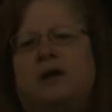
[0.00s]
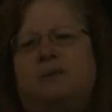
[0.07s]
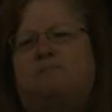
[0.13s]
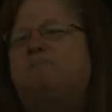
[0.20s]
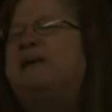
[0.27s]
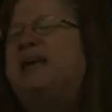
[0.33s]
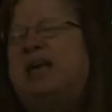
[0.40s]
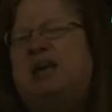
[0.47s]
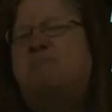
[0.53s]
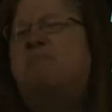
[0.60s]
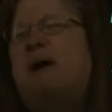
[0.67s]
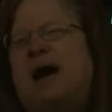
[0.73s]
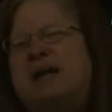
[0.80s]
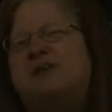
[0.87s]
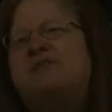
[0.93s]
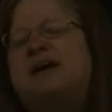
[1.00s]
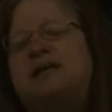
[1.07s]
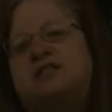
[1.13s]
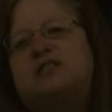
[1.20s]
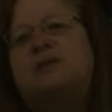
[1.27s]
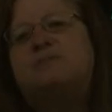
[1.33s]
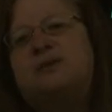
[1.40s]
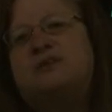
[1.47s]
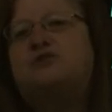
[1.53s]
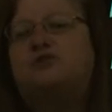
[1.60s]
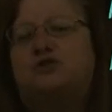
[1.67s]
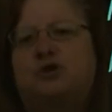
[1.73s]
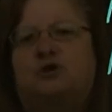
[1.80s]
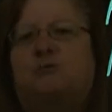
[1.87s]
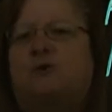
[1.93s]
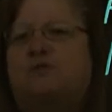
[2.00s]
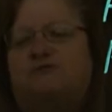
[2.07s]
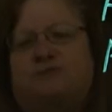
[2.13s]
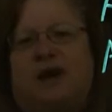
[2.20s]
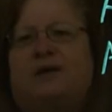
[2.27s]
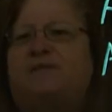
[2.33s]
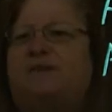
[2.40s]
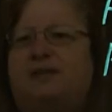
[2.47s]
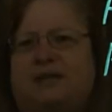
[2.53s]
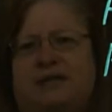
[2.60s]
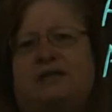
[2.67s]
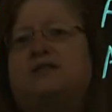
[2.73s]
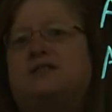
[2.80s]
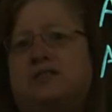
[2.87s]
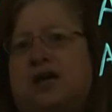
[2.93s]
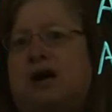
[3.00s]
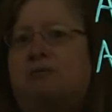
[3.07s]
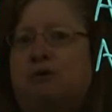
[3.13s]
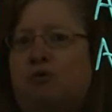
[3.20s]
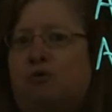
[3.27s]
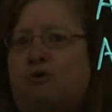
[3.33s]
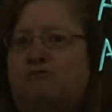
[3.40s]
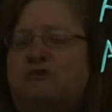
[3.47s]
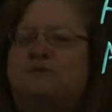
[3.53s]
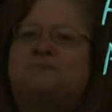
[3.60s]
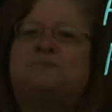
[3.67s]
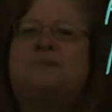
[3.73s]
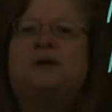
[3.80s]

he might have had something to do with the fact that he is now an orphan,